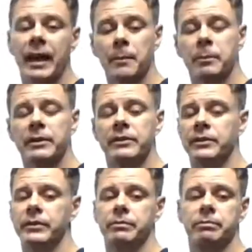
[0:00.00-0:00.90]

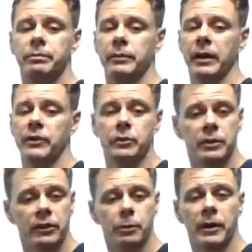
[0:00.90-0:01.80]
happens as
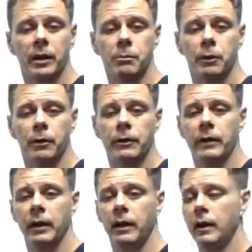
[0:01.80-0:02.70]
soon as we are born.